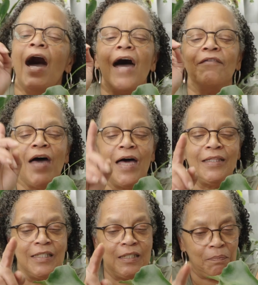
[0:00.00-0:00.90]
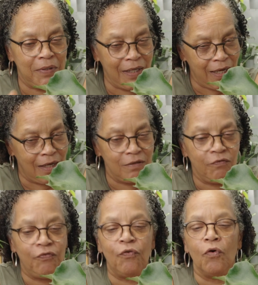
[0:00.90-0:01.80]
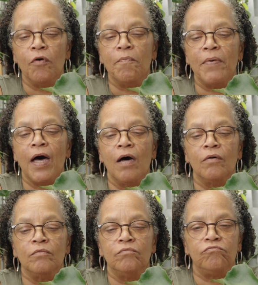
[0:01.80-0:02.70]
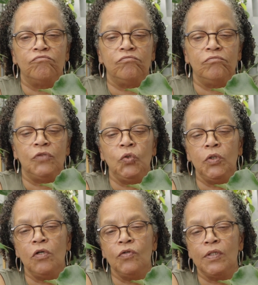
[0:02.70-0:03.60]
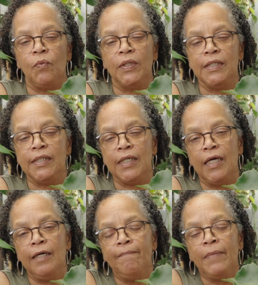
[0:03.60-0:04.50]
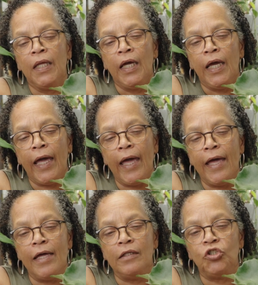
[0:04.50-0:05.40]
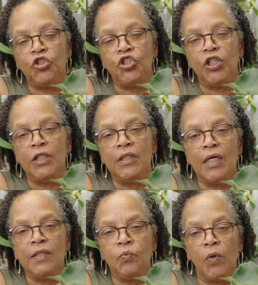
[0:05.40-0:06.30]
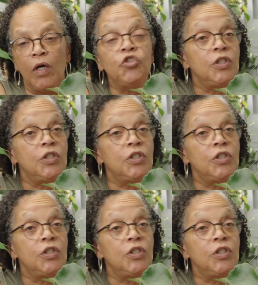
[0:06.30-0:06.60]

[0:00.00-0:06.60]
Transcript: I've had this plant for about 2 years, I want to say. And she does well.